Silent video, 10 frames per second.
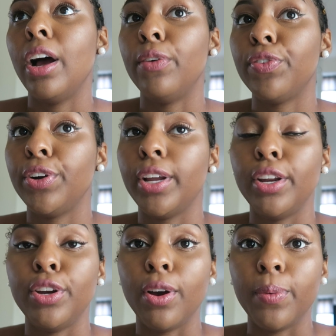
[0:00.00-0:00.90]
comfort
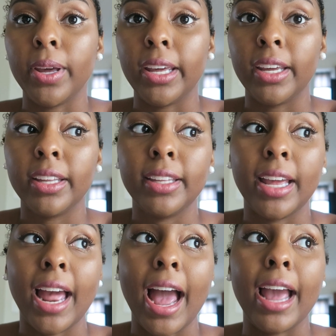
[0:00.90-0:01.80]
in knowing
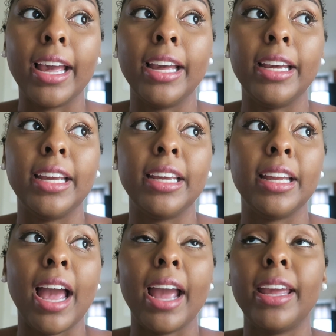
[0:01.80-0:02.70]
that
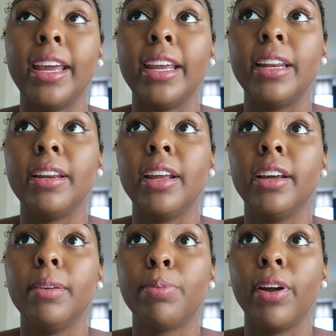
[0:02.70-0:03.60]
I can
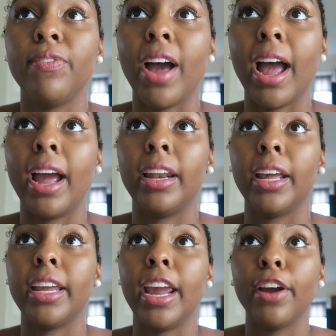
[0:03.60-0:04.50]

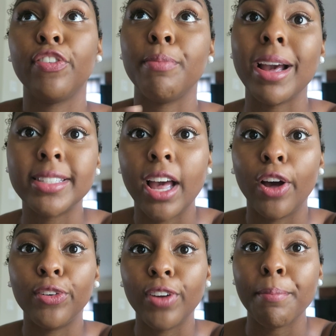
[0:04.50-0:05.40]
provide care for
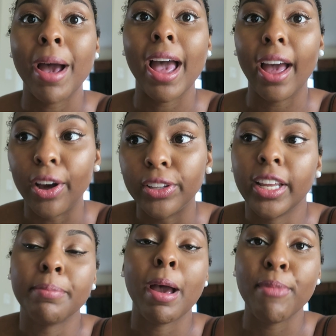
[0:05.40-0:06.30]
myself and my health
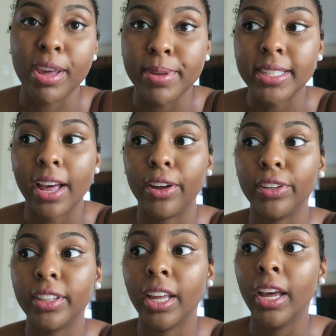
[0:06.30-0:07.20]
and my baby's
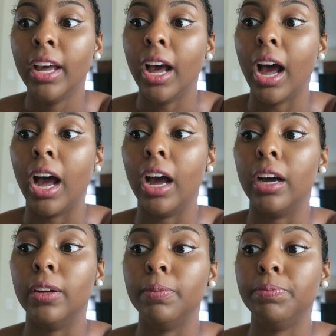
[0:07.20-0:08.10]
health,
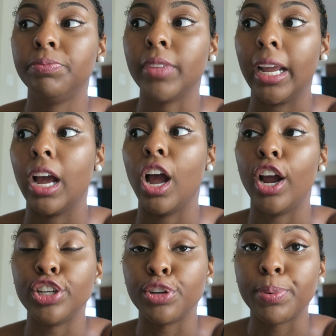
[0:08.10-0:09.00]

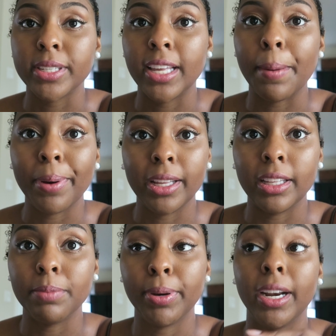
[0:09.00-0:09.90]
100%
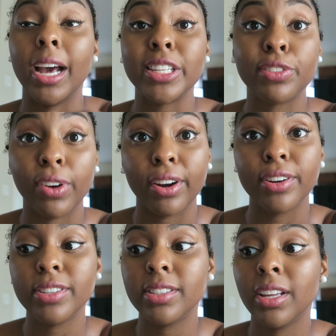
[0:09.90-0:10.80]
put us
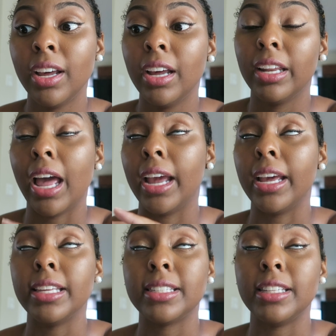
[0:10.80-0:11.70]
first.
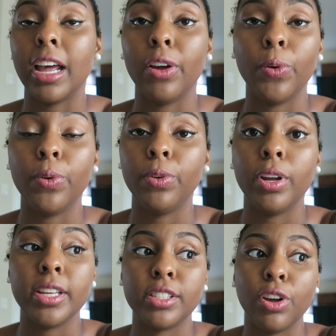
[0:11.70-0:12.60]
It's
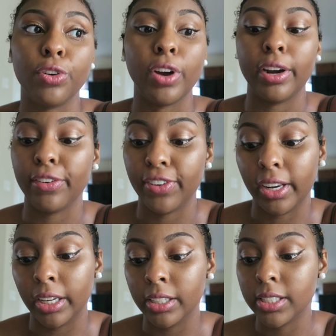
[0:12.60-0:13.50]
no greater
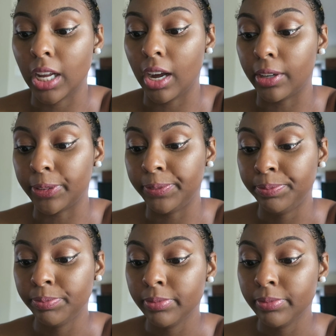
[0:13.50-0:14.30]
feeling. So